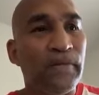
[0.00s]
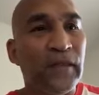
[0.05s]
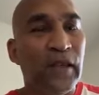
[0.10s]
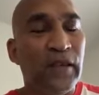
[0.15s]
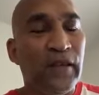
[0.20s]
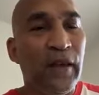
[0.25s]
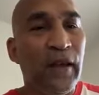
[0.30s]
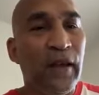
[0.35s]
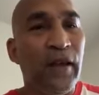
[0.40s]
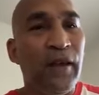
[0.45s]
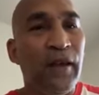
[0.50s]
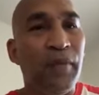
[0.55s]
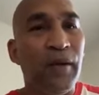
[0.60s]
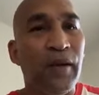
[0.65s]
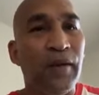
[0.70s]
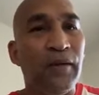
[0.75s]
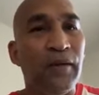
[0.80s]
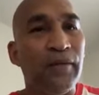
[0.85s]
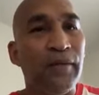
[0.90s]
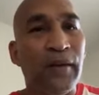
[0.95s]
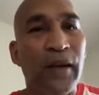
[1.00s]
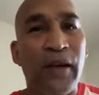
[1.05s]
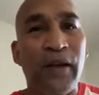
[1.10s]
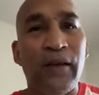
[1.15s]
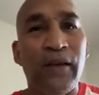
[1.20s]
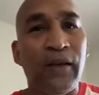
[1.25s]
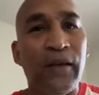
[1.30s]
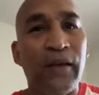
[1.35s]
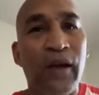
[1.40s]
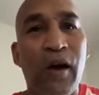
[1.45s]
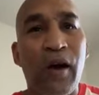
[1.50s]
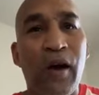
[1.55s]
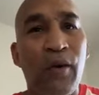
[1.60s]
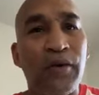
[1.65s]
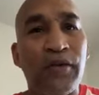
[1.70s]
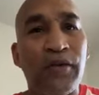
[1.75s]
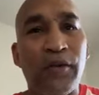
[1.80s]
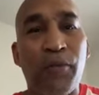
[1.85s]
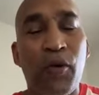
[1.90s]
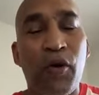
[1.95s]
team, and they
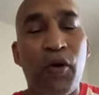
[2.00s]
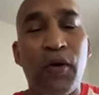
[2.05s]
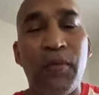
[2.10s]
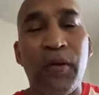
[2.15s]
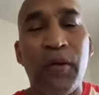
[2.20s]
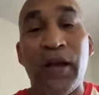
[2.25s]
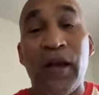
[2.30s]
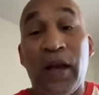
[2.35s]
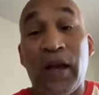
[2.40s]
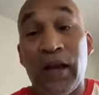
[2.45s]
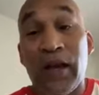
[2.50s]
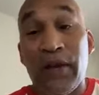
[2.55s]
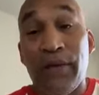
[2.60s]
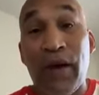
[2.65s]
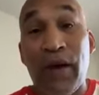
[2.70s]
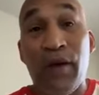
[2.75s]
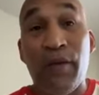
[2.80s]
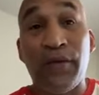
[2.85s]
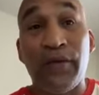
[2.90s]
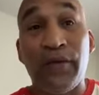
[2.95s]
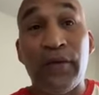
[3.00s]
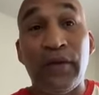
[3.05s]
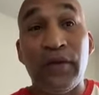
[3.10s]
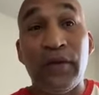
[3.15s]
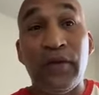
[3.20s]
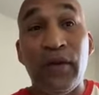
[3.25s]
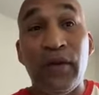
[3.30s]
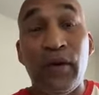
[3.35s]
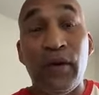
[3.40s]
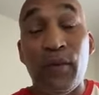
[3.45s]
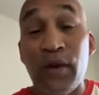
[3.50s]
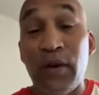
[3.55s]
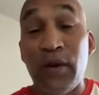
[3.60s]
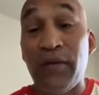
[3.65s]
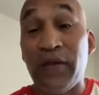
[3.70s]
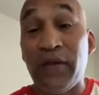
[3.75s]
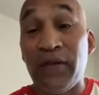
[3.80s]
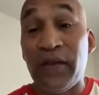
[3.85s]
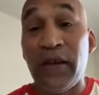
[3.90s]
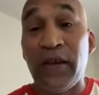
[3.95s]
always supported me like if I was, you know, one of
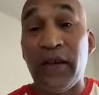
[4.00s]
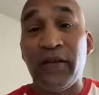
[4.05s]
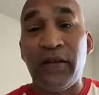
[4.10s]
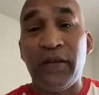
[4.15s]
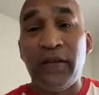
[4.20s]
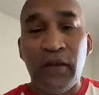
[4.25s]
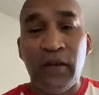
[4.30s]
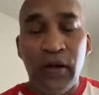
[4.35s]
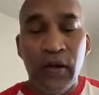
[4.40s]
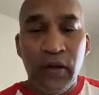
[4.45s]
his sons.